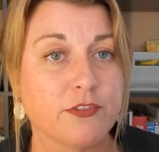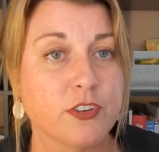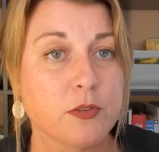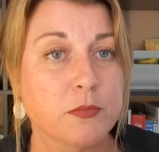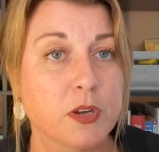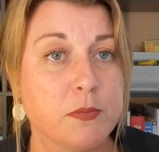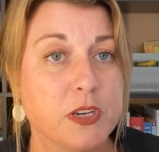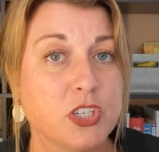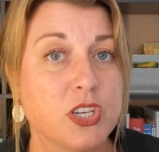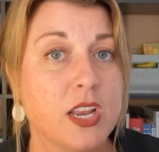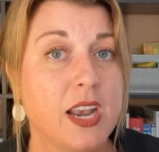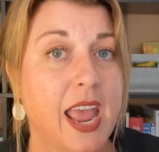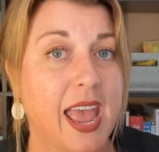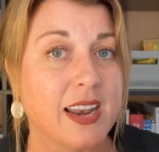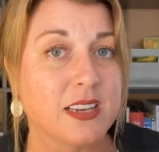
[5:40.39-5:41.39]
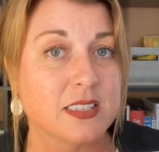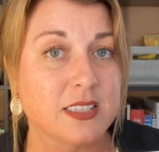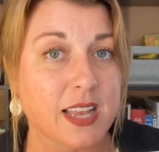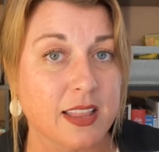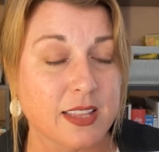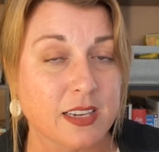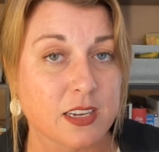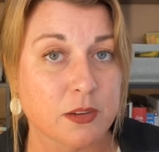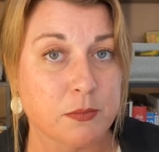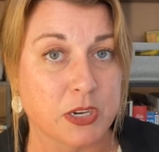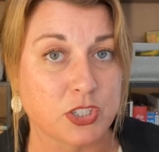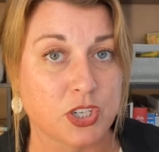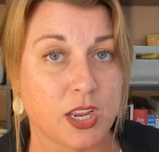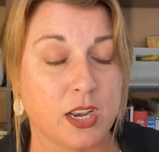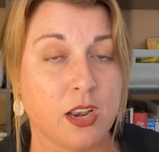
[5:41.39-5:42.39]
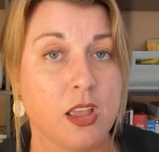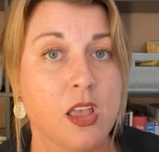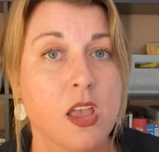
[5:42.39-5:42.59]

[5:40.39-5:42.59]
firm commission and a selling commission,